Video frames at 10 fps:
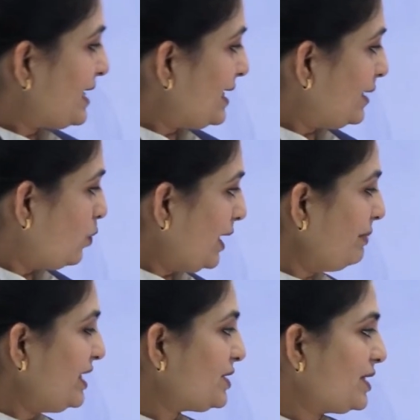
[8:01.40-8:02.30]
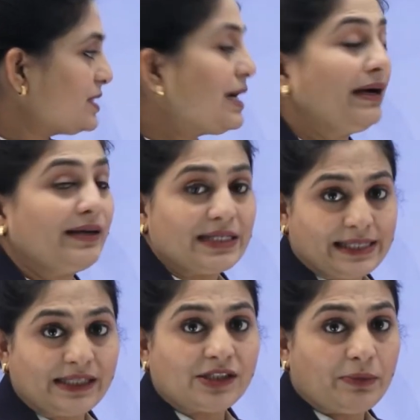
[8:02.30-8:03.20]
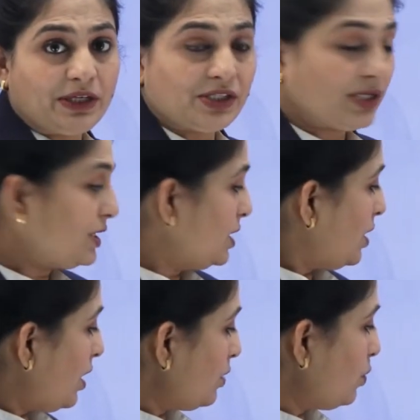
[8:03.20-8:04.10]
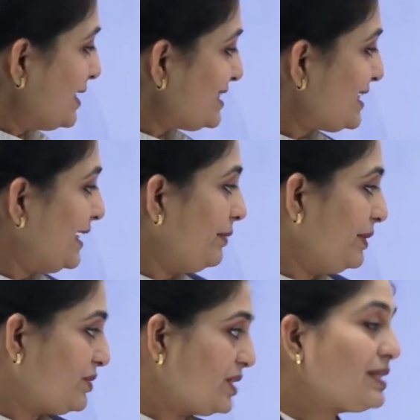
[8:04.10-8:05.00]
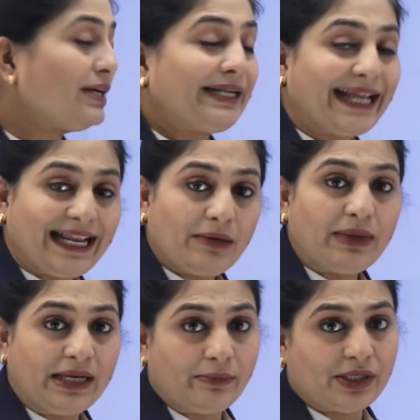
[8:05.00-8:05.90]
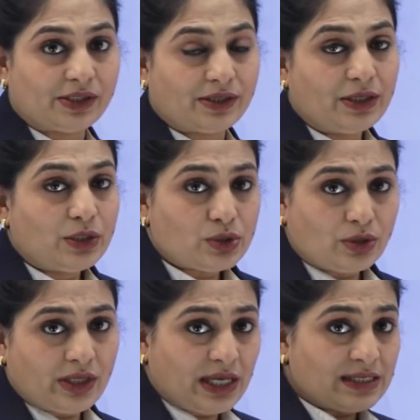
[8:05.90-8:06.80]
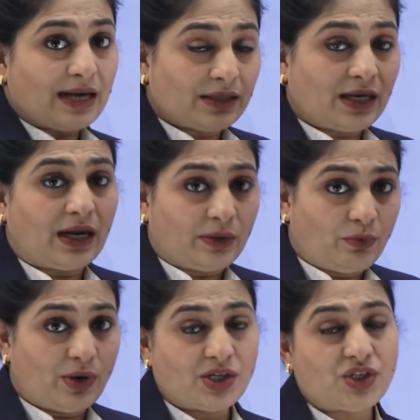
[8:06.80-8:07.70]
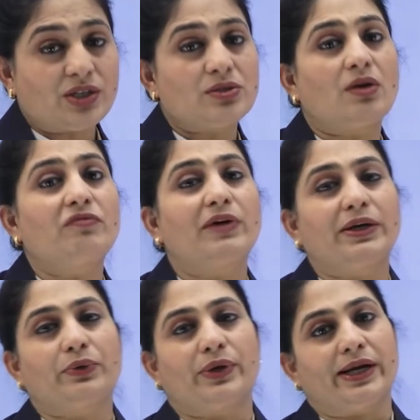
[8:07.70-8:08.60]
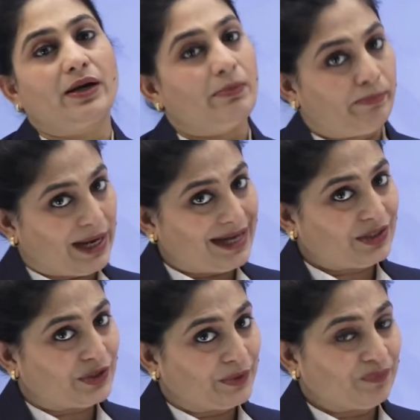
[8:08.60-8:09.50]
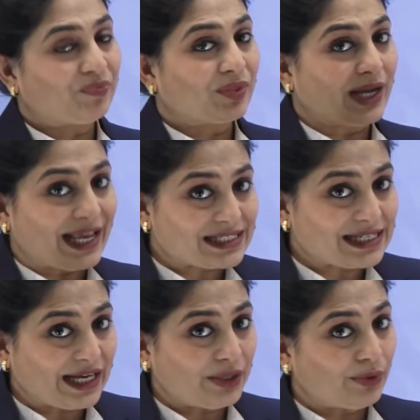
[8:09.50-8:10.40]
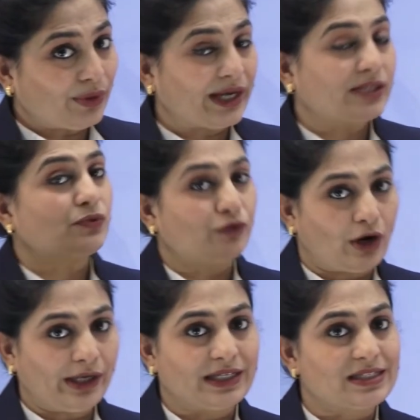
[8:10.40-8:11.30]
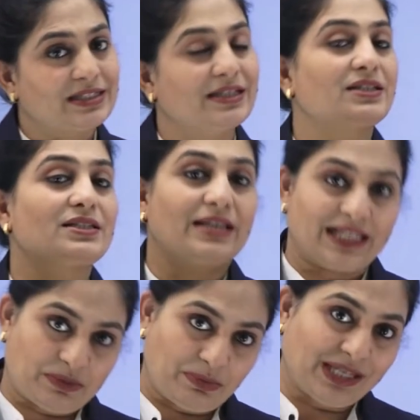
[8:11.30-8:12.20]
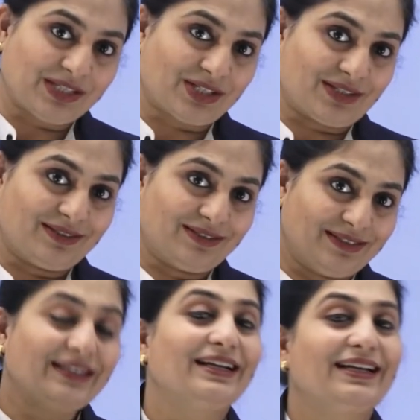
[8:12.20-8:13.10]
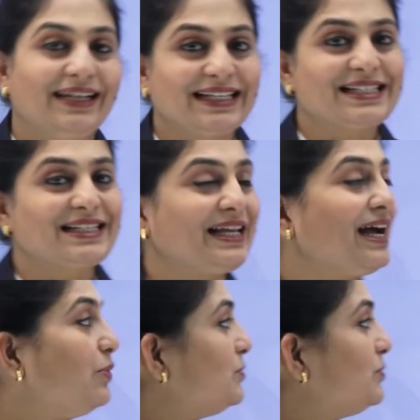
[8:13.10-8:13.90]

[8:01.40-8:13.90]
that 1 meter is 100 centimeter or 1 centimeter is 10 millimeter. So these are the conversions of one unit. But the SI unit for distance is meter. Let's see how.